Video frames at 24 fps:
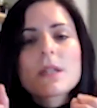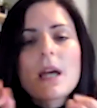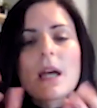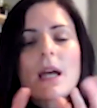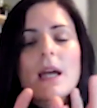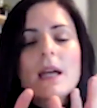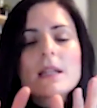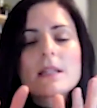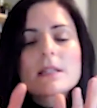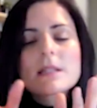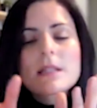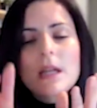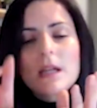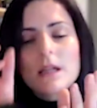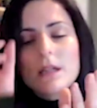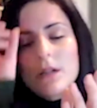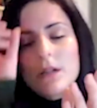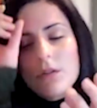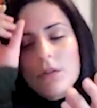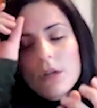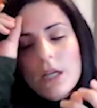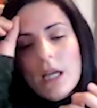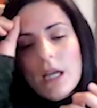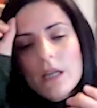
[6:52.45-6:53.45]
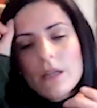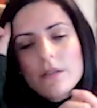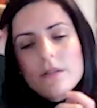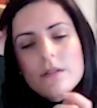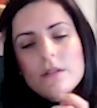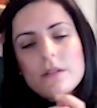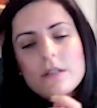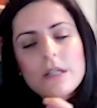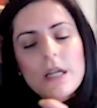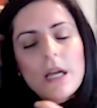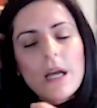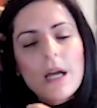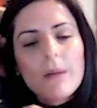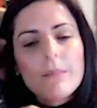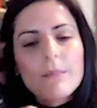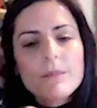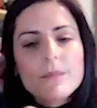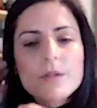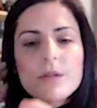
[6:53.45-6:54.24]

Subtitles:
the hair standing on end.